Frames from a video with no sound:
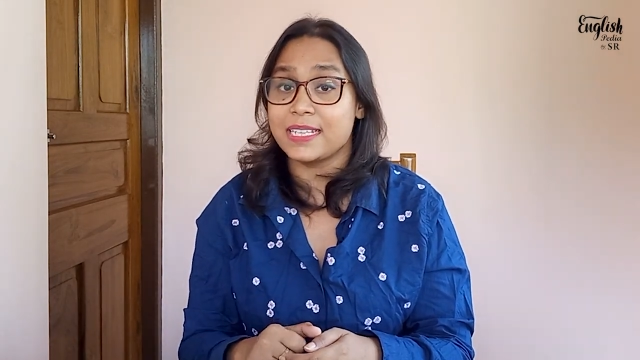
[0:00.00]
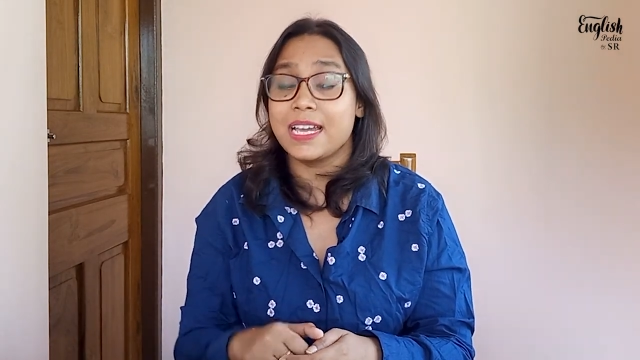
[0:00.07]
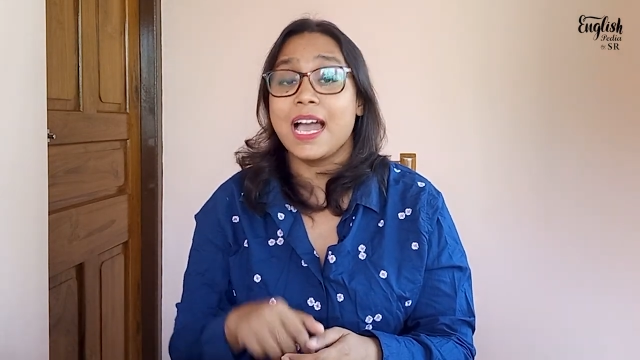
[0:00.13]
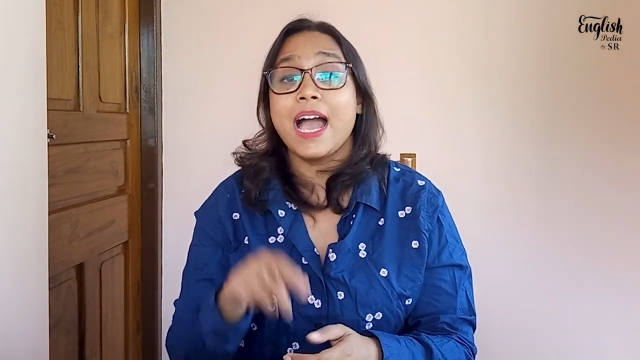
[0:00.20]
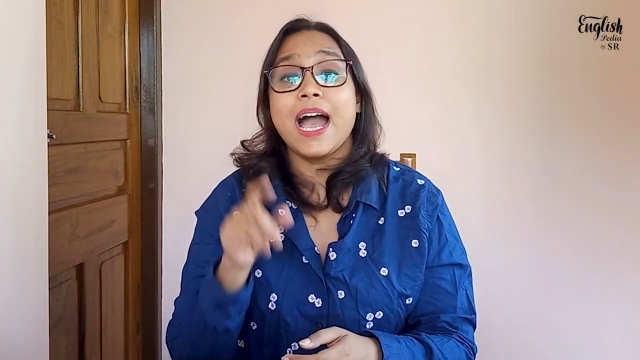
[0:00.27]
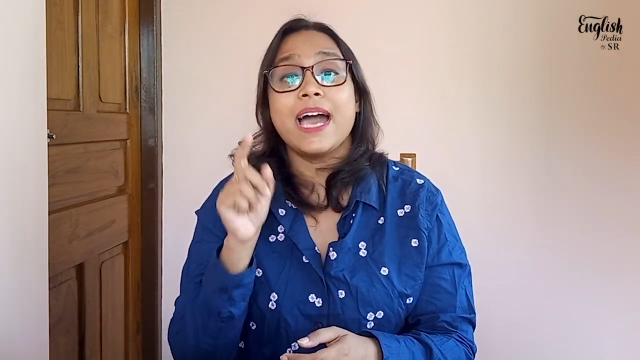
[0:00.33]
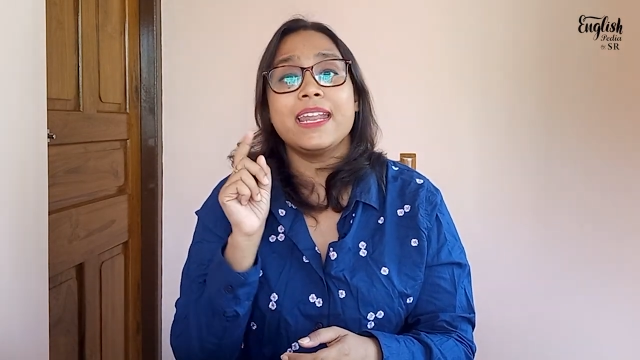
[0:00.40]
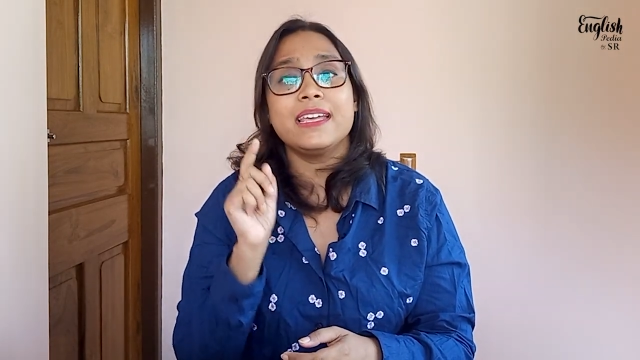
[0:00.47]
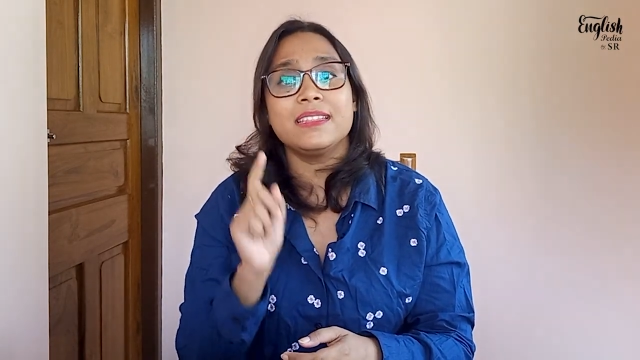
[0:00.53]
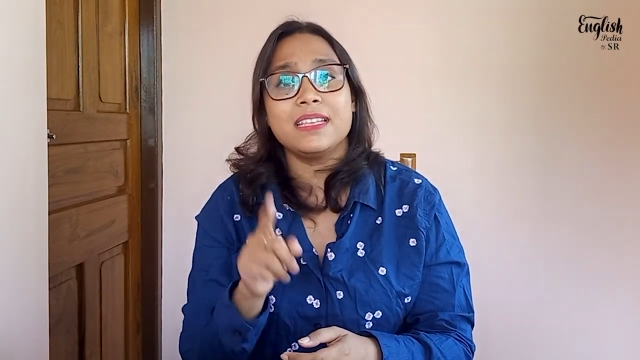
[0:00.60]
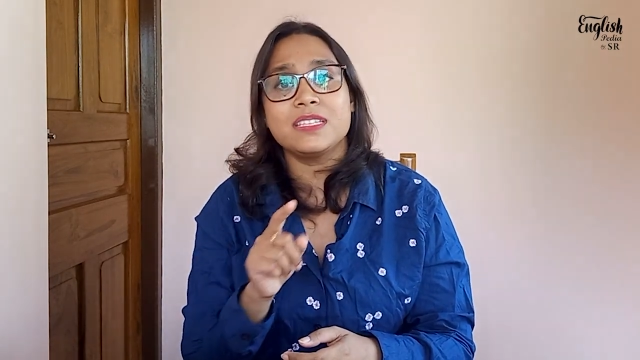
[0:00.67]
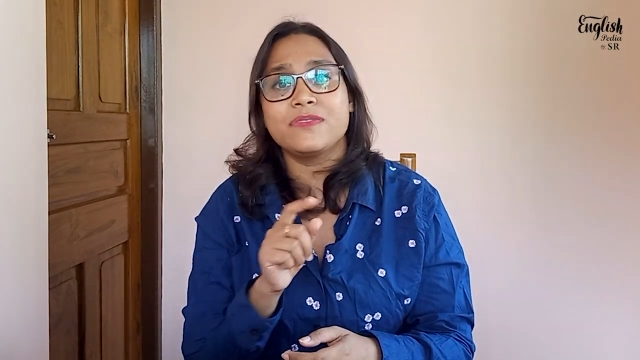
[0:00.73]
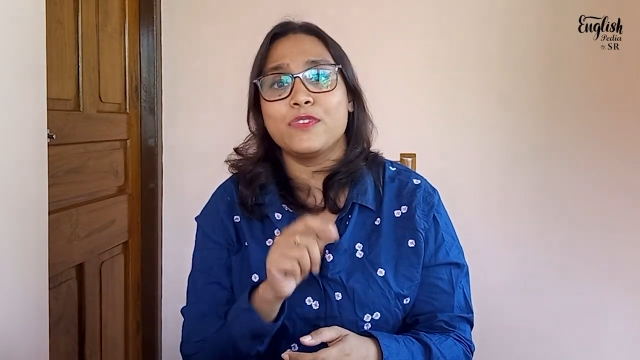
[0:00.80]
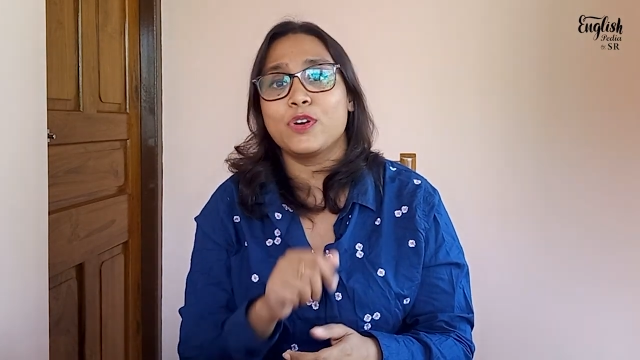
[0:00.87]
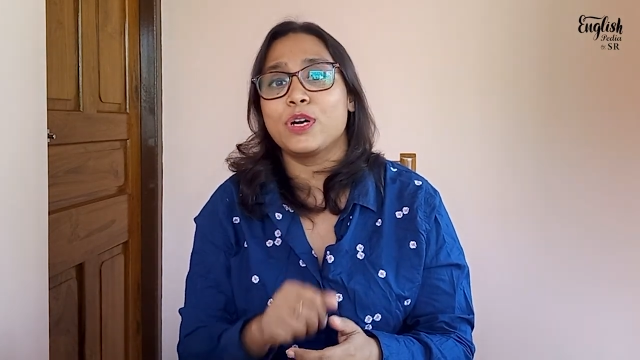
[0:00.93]
And in
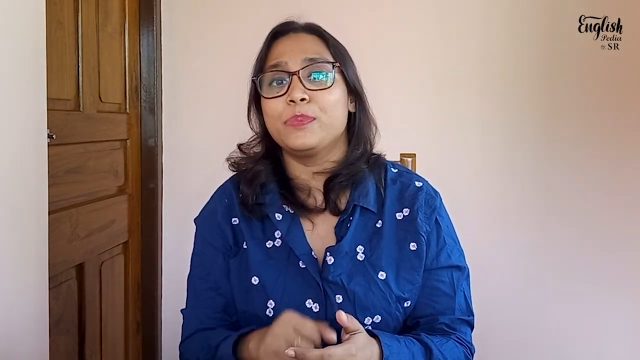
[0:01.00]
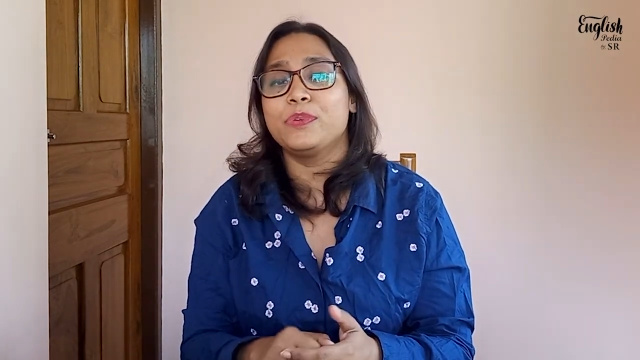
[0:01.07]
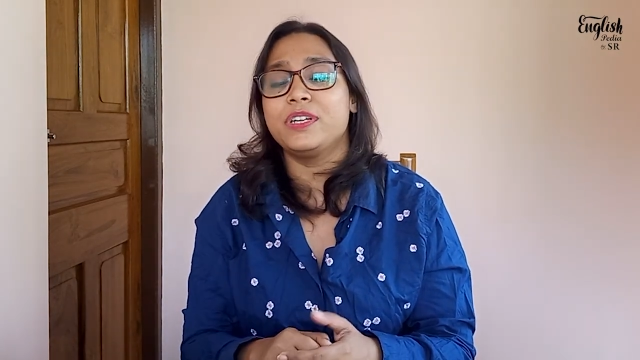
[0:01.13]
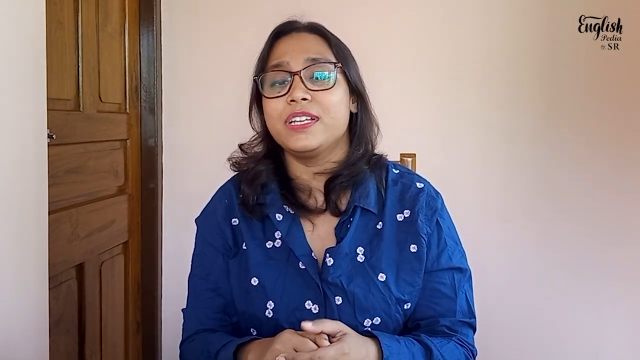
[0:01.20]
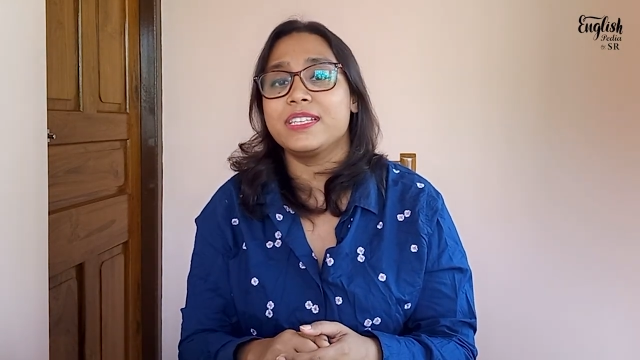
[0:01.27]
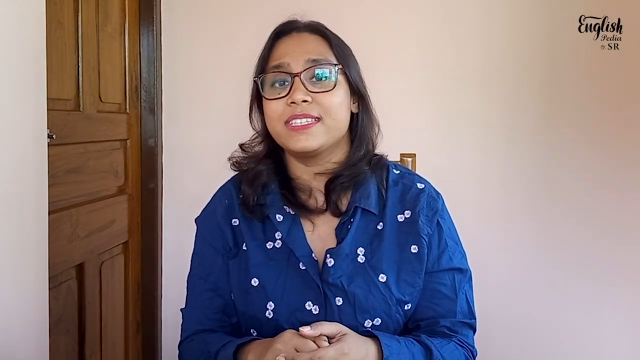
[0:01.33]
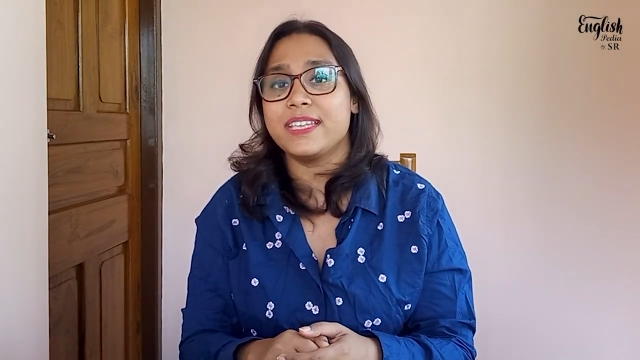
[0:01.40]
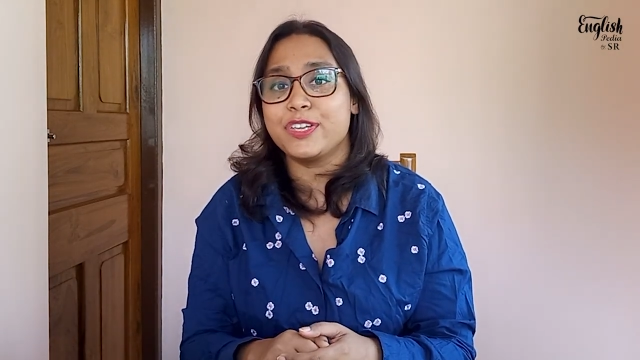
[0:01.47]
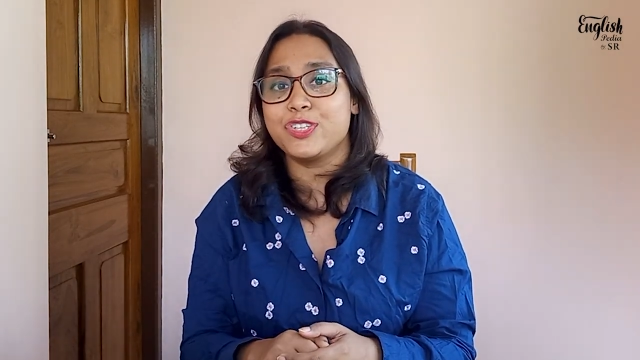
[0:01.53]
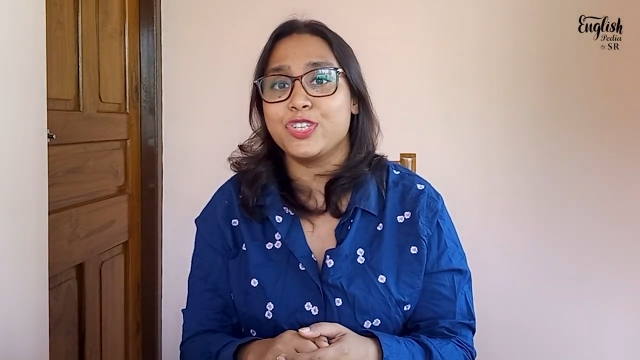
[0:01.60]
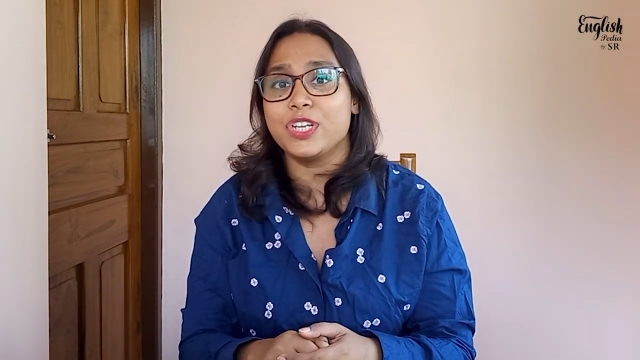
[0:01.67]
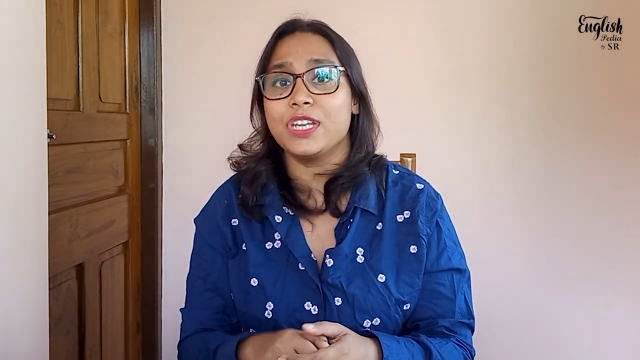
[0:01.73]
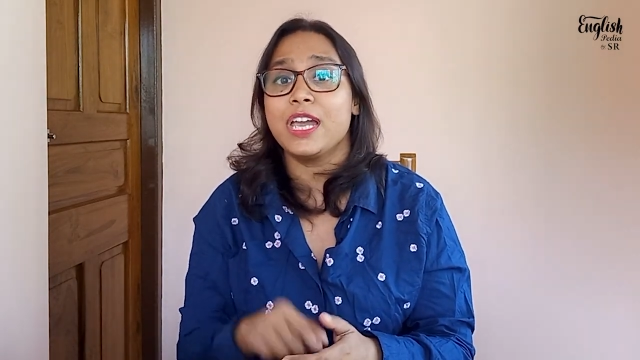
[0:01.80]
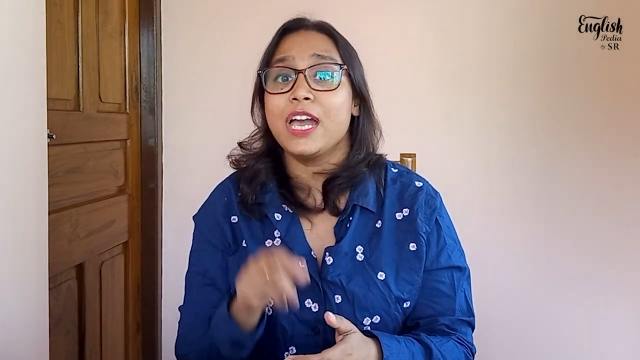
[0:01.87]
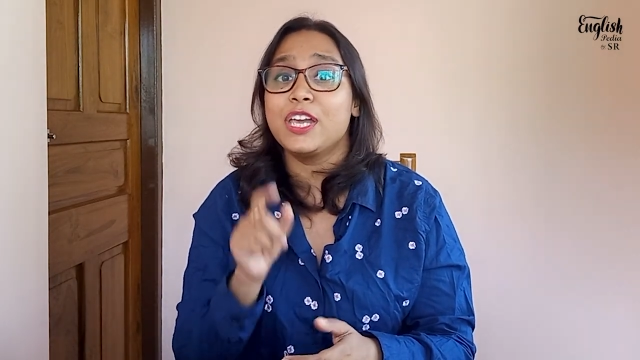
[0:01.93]
this vocabulary session,